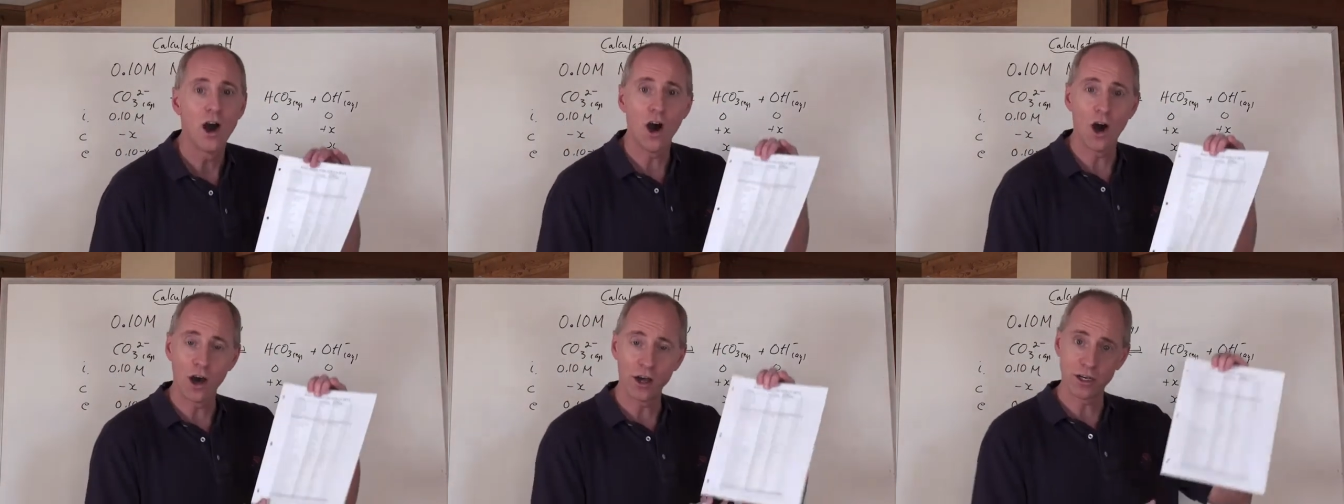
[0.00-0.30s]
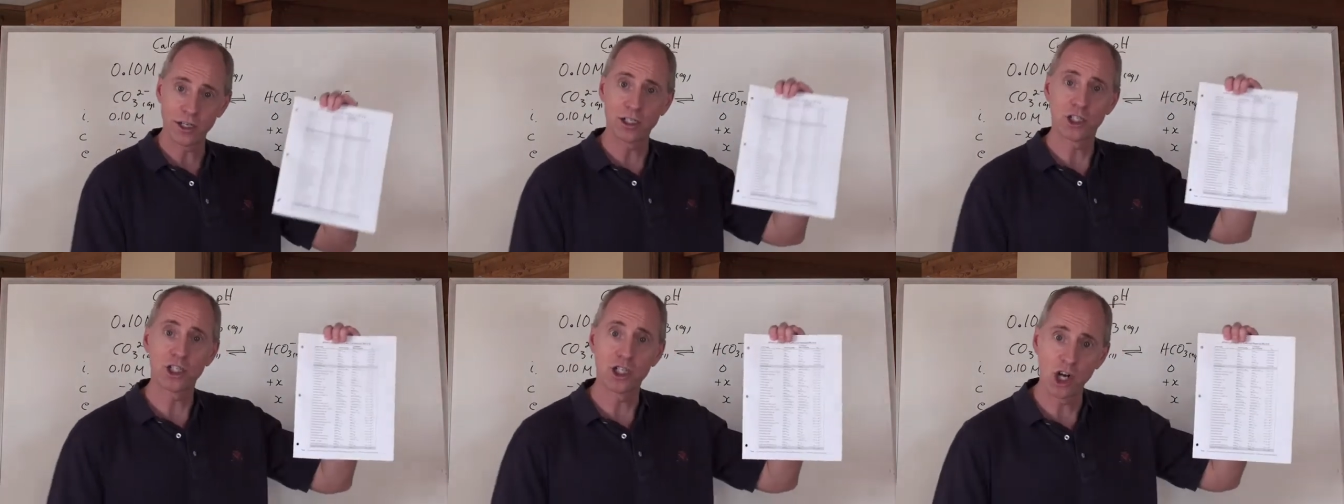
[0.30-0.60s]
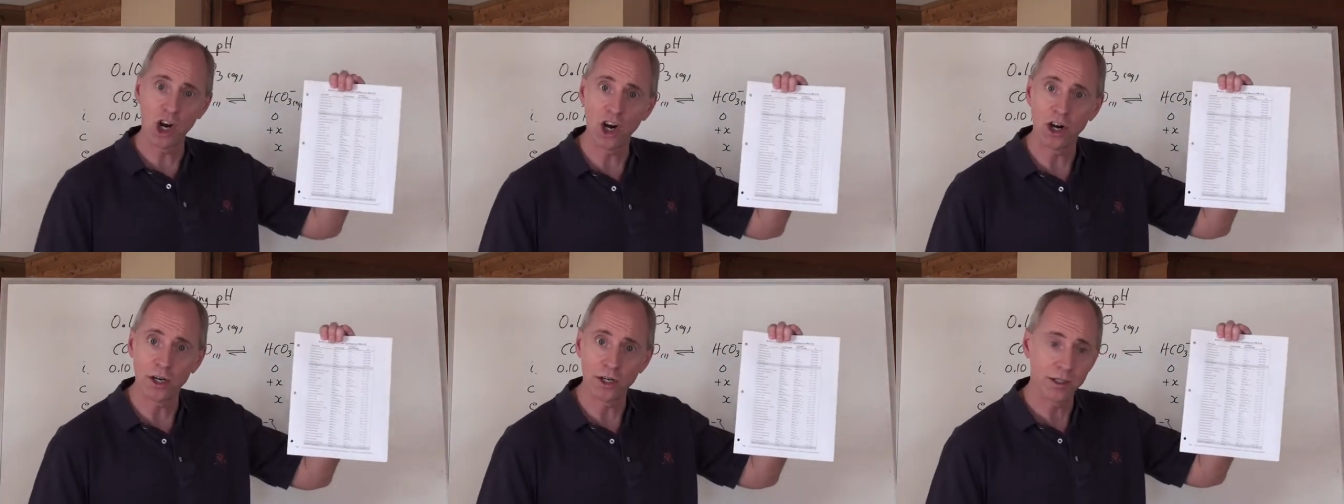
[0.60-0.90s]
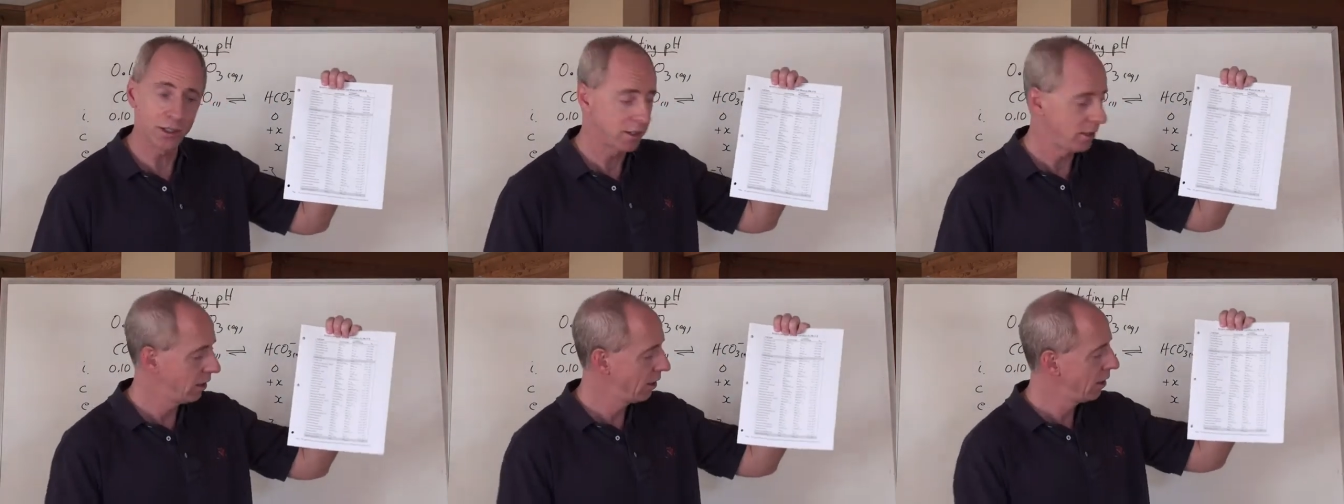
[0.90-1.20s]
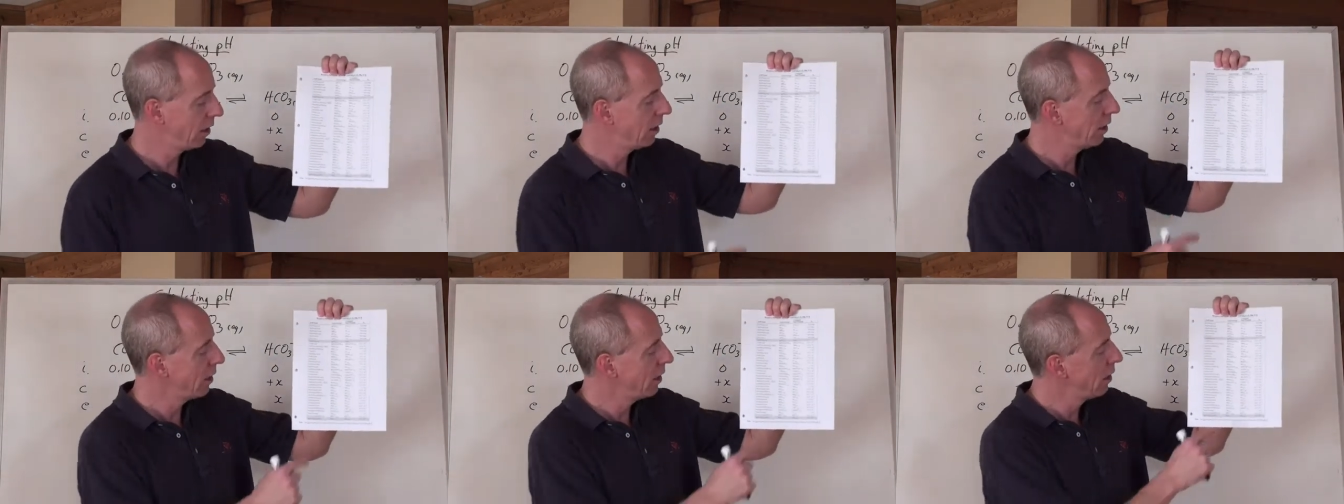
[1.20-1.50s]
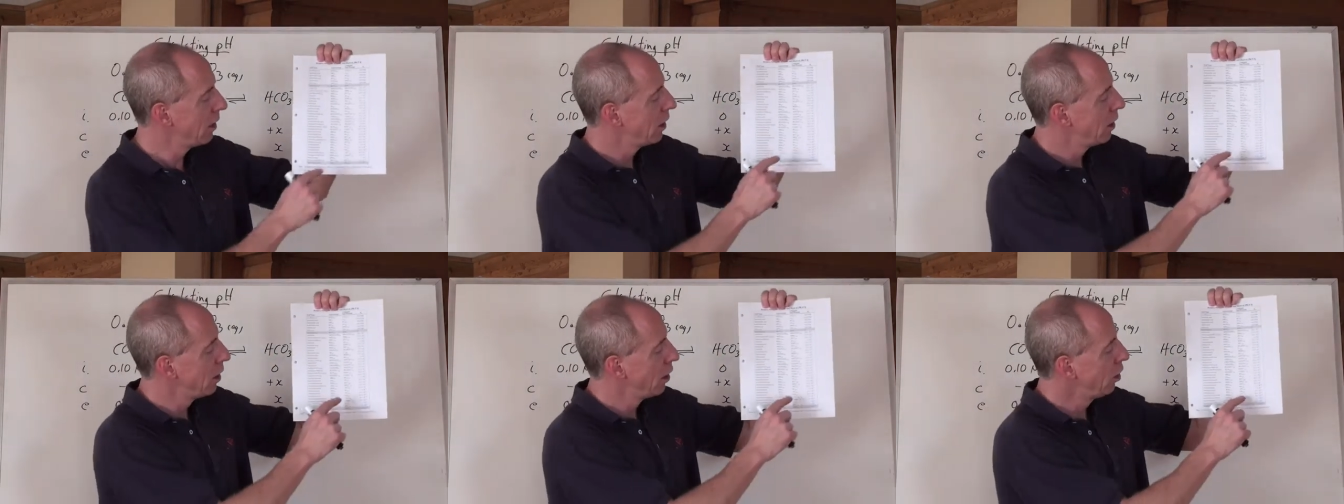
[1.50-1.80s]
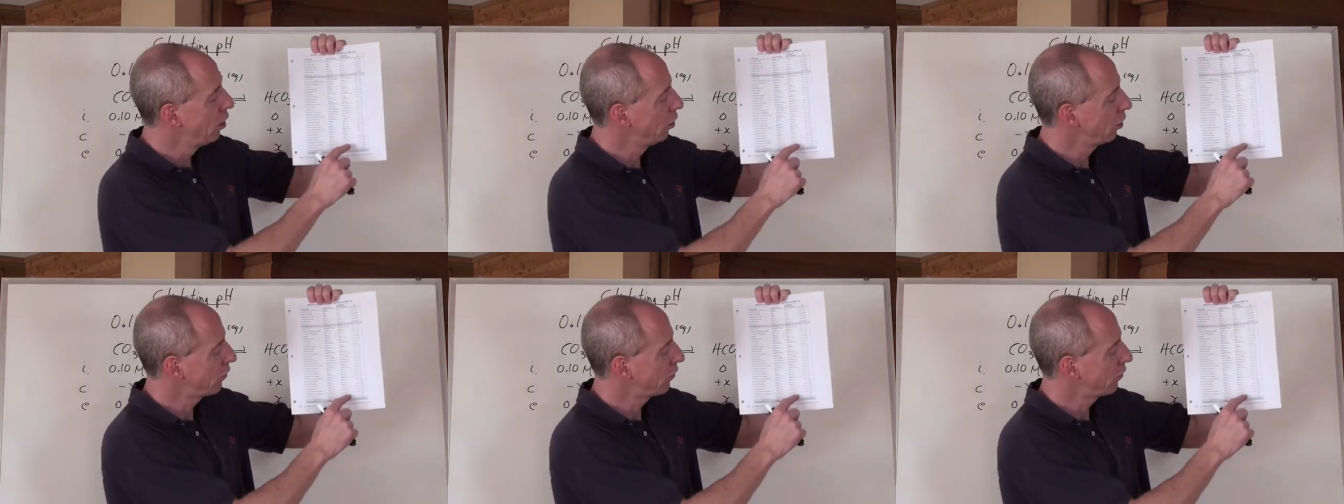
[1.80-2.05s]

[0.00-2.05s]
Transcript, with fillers: on a chart, you